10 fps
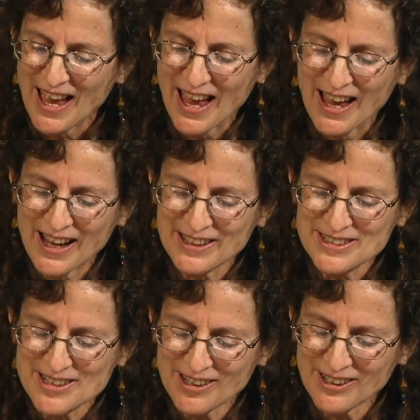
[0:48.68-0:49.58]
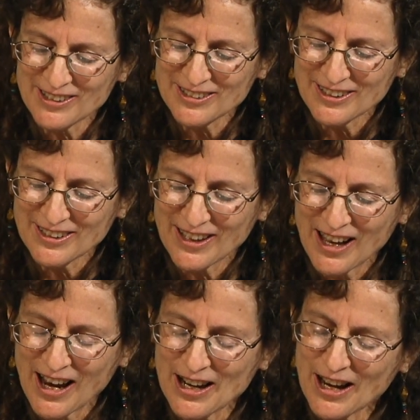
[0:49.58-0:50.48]
And uh,
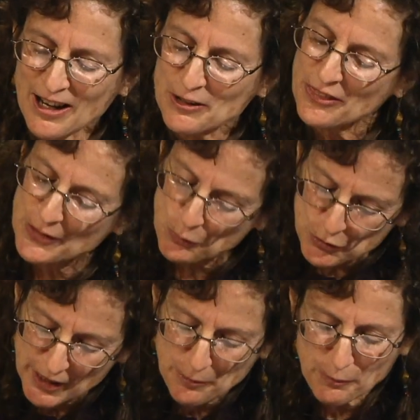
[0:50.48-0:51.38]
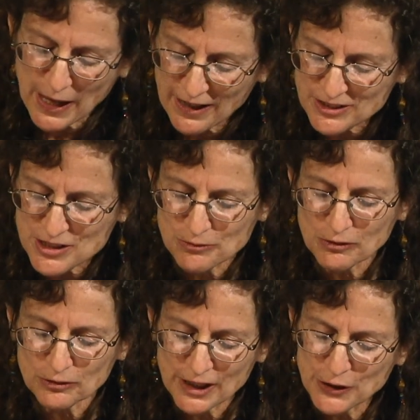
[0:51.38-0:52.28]
I, I, think we'll get back
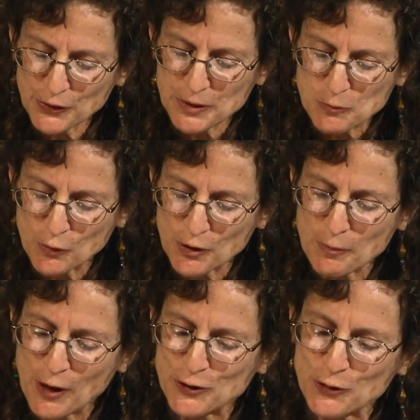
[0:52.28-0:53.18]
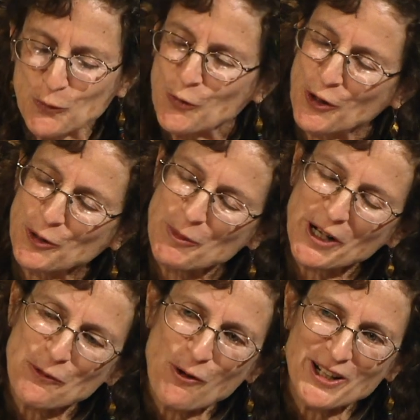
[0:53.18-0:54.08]
to hearing more about your work, but
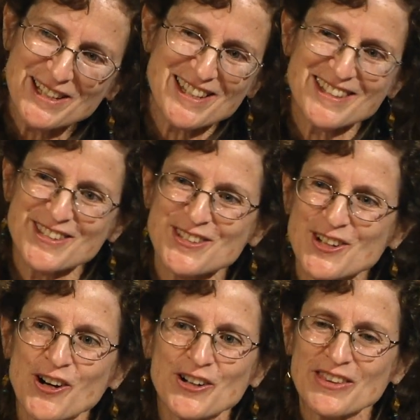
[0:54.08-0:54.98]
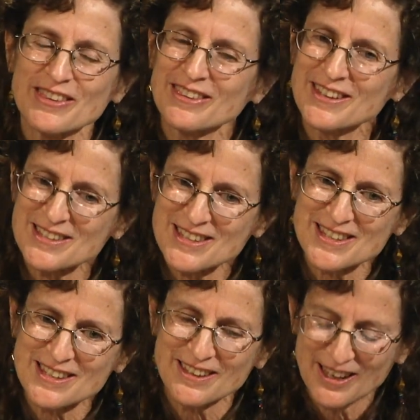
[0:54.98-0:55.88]
I wanted to start
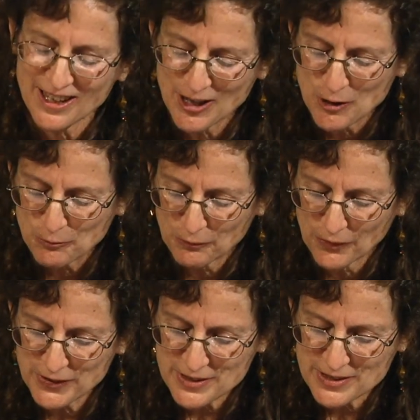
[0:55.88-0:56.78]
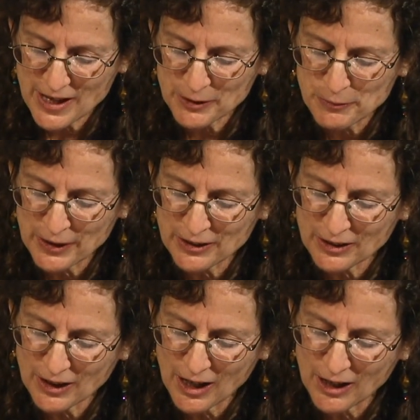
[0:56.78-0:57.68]
this, this segment
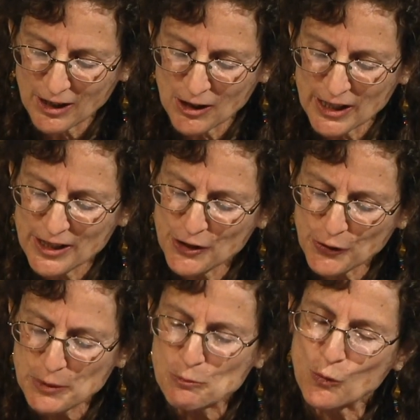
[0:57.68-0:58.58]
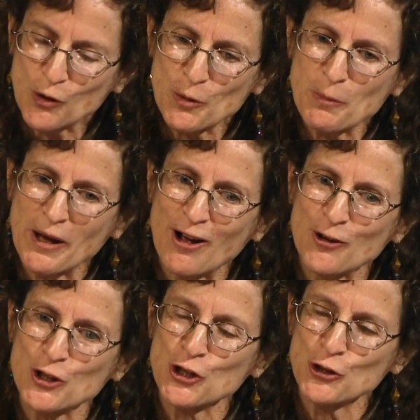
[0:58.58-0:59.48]
hearing more
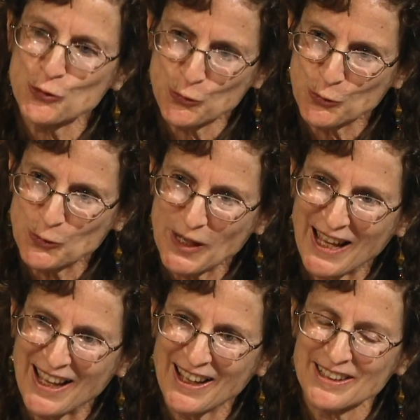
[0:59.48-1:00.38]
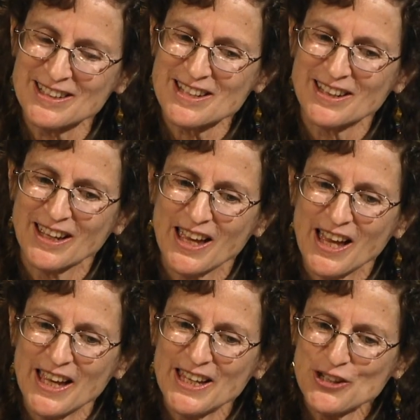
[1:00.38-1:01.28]
about you and
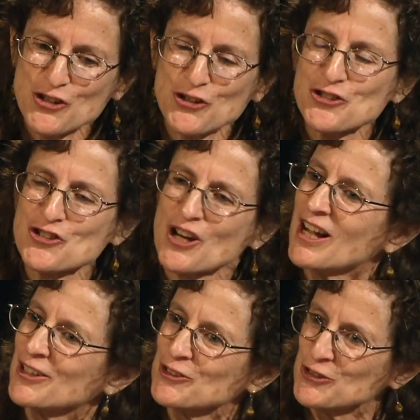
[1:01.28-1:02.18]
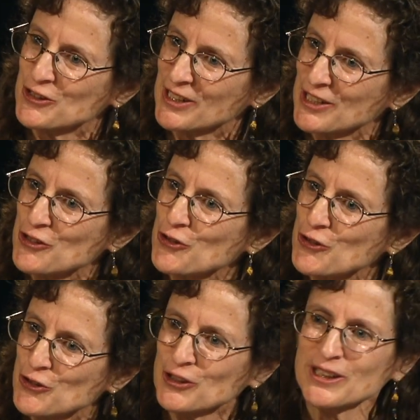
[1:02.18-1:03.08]
in your childhood, in your
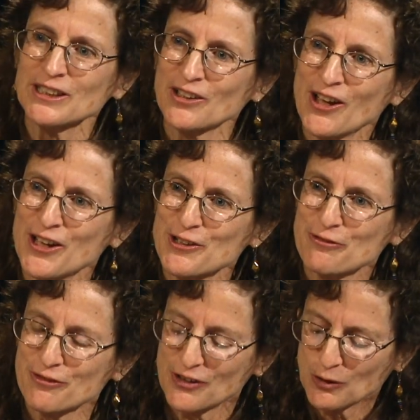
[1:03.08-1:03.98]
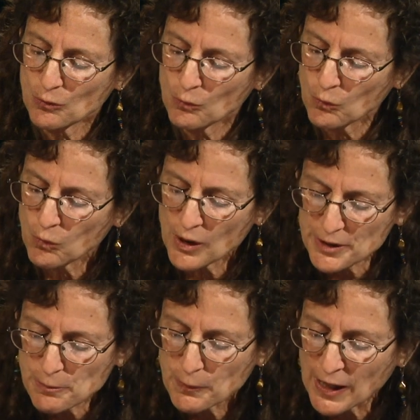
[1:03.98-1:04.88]
early life, what
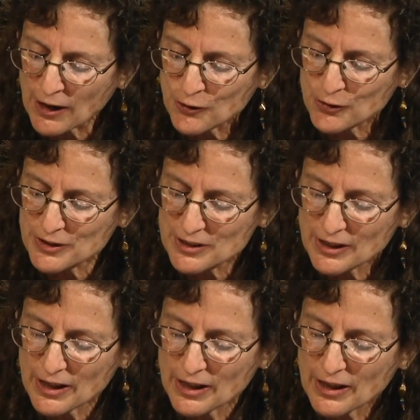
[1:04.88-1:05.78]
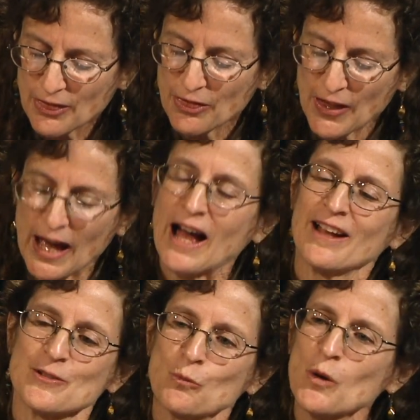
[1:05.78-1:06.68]
about that?
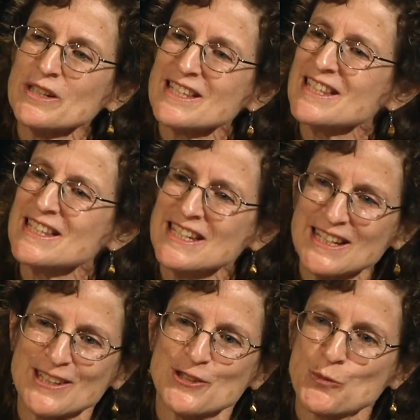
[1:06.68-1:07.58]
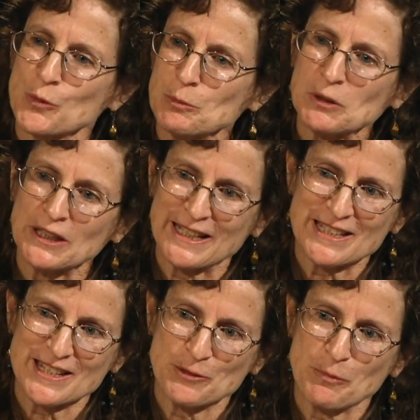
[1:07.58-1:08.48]
What seeds were
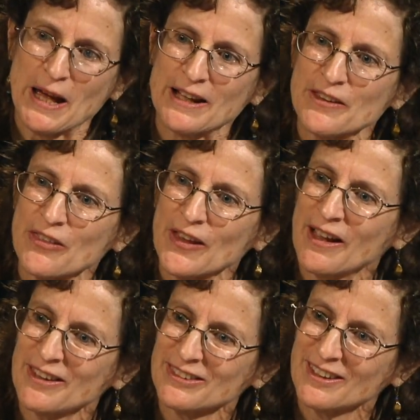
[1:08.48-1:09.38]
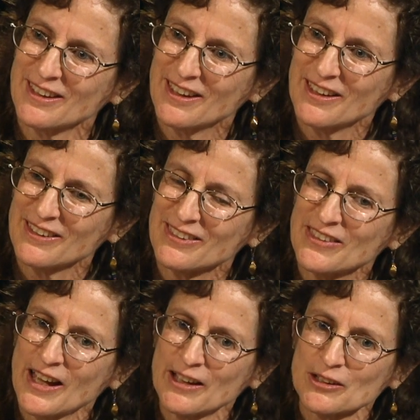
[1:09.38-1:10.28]
planted back then
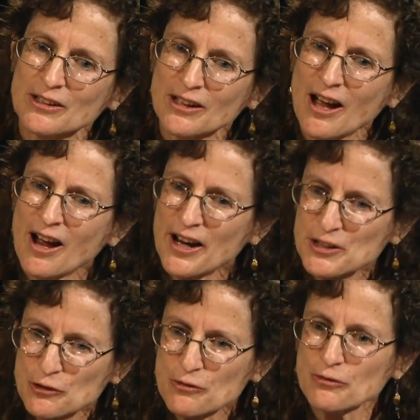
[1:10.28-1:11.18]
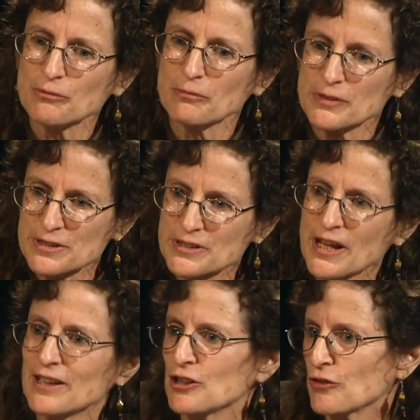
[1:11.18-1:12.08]
that kind of
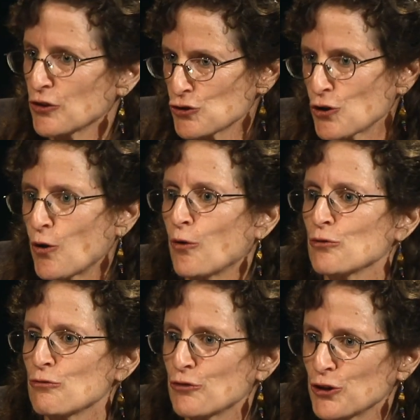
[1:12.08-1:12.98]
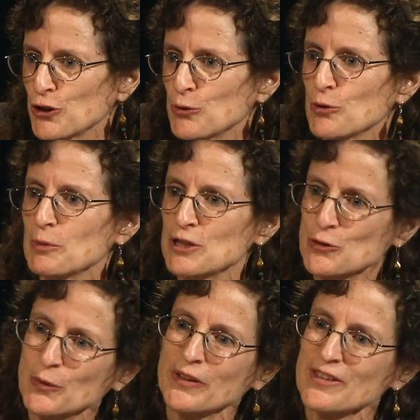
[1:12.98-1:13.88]
set the tone for you to be
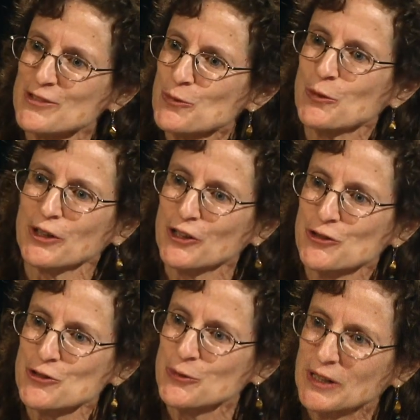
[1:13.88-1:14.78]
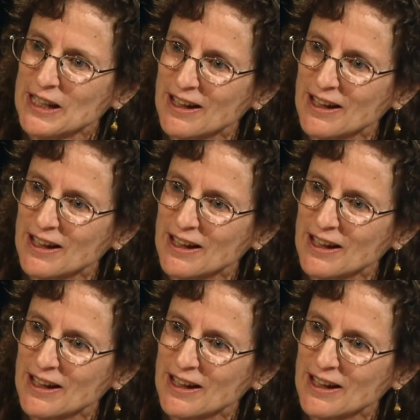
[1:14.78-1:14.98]
doing this work you're doing now?